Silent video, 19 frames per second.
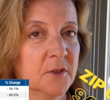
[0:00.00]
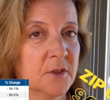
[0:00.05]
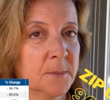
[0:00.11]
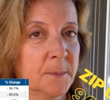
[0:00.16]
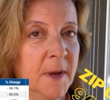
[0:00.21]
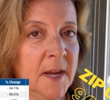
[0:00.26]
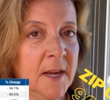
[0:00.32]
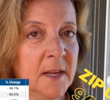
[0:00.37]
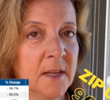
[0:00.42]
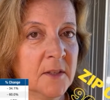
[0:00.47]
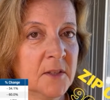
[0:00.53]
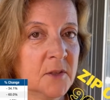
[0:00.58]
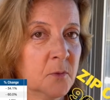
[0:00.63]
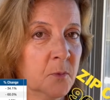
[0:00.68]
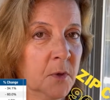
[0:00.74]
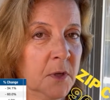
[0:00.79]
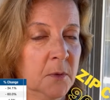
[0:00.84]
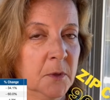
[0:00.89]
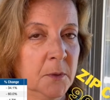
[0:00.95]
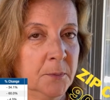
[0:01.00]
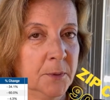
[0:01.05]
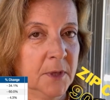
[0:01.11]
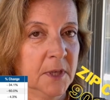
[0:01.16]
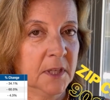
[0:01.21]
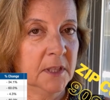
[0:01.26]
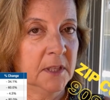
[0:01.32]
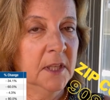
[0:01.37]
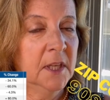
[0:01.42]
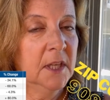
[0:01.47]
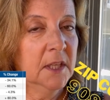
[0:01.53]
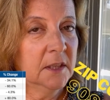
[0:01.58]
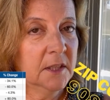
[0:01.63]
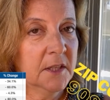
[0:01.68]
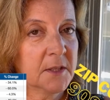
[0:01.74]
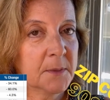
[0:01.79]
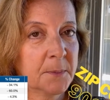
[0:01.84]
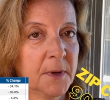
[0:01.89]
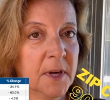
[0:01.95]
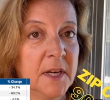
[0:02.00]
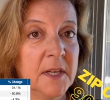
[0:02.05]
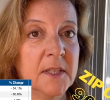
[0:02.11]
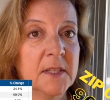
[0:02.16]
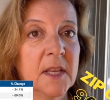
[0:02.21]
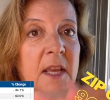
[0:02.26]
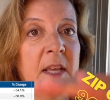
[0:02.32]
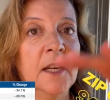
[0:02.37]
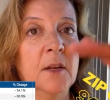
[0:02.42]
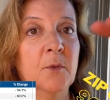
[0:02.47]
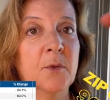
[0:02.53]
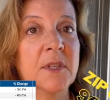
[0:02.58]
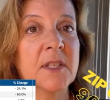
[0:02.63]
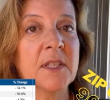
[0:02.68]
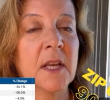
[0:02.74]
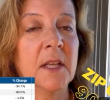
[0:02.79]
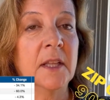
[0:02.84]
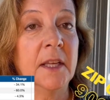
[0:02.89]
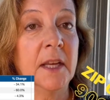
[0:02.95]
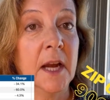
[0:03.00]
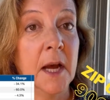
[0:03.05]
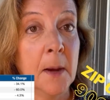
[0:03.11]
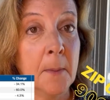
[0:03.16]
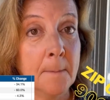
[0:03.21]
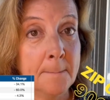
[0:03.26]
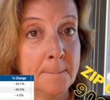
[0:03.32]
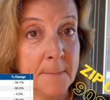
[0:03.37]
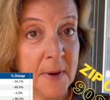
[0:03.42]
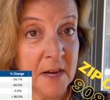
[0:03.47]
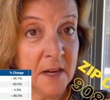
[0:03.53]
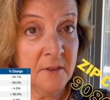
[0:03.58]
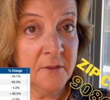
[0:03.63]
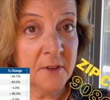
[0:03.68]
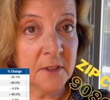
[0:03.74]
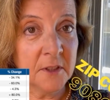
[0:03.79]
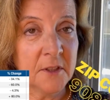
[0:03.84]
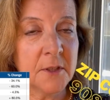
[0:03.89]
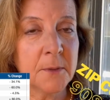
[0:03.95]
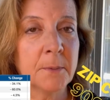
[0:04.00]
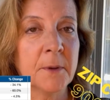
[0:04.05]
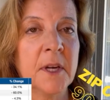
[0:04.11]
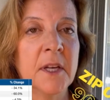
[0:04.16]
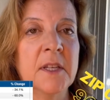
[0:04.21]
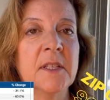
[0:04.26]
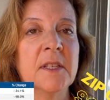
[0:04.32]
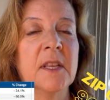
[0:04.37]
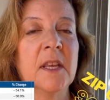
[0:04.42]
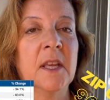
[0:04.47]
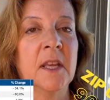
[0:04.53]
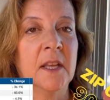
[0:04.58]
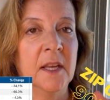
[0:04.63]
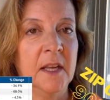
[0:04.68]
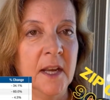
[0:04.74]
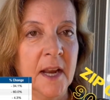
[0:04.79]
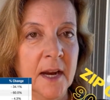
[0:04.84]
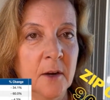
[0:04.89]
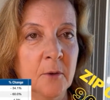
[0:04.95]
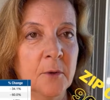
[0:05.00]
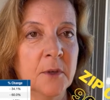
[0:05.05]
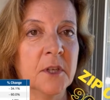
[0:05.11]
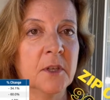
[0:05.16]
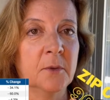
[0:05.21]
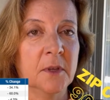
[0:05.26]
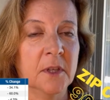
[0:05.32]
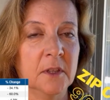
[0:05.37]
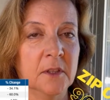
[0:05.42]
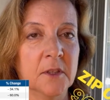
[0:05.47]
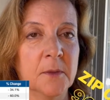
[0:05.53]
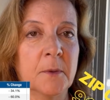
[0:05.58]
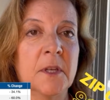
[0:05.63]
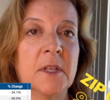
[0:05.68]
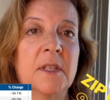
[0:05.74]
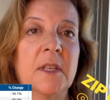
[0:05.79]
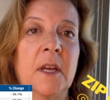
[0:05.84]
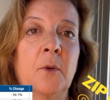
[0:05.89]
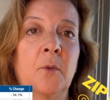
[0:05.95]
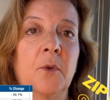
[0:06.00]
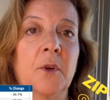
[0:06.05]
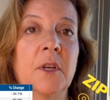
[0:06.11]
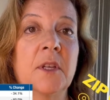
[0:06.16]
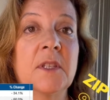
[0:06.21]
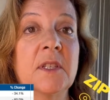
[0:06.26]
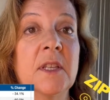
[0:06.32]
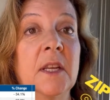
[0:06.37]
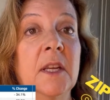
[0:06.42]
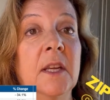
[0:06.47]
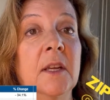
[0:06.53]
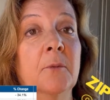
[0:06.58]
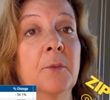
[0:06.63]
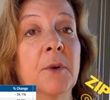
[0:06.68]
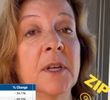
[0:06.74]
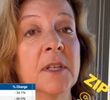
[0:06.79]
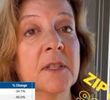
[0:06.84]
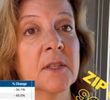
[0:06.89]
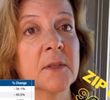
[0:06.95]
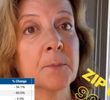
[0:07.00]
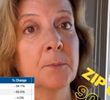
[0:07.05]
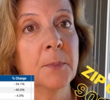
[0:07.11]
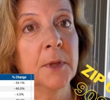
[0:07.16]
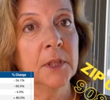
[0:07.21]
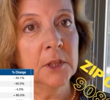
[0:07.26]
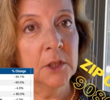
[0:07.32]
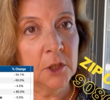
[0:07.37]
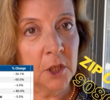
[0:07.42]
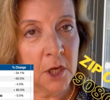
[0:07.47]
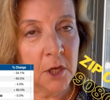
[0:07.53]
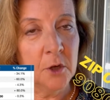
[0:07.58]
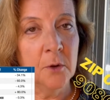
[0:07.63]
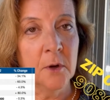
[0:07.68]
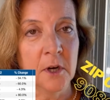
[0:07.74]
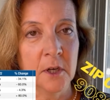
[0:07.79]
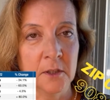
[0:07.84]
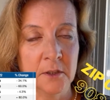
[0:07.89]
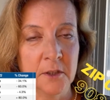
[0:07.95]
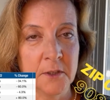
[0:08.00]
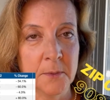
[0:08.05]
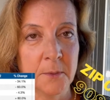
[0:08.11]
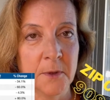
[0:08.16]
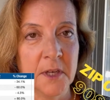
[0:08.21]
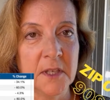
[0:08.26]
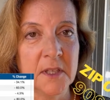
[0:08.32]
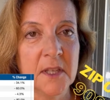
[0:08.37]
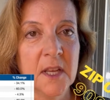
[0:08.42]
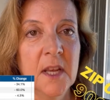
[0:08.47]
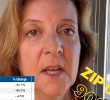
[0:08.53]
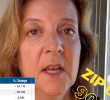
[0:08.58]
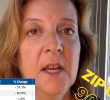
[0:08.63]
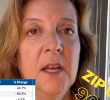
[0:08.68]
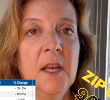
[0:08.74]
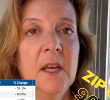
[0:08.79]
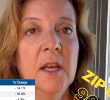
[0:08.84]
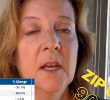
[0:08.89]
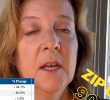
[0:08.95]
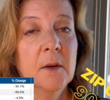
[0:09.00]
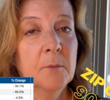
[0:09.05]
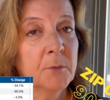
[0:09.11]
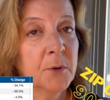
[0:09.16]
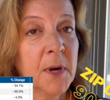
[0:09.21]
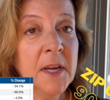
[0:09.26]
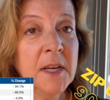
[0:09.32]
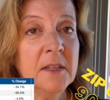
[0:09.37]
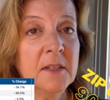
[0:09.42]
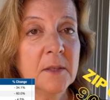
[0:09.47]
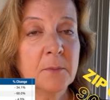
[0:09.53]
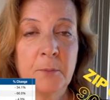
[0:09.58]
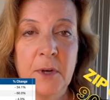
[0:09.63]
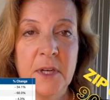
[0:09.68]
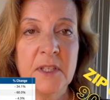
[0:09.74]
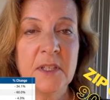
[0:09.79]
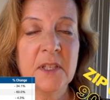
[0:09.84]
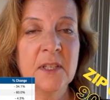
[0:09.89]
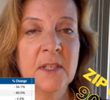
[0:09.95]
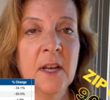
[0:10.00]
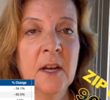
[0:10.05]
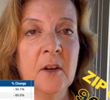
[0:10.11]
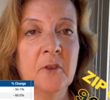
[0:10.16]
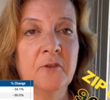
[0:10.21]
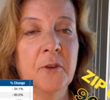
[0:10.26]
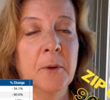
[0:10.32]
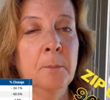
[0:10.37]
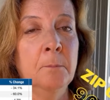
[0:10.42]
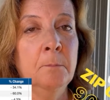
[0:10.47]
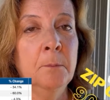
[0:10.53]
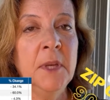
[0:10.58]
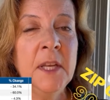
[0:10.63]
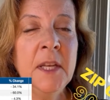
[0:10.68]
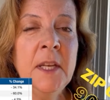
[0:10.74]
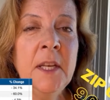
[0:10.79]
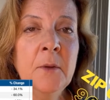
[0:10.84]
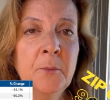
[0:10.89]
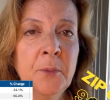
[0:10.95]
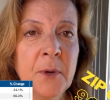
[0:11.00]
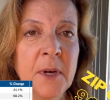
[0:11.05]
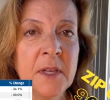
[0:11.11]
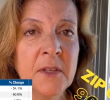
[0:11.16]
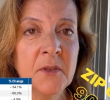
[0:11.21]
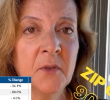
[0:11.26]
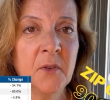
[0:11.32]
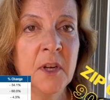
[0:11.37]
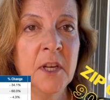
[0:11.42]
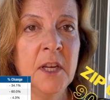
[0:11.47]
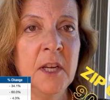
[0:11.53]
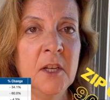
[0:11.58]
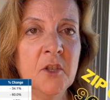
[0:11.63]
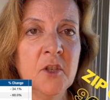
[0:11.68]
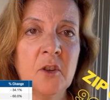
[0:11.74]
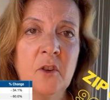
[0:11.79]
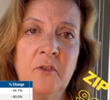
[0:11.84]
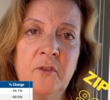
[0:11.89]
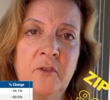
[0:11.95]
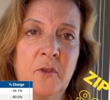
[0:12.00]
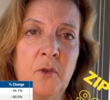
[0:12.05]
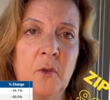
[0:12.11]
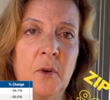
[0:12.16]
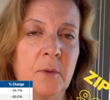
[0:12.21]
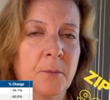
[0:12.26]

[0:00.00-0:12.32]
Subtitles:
past we would put a list price and it was selling above our list price, and now we're doing list price and we're seeing prices below our list price. Price itself, median price range for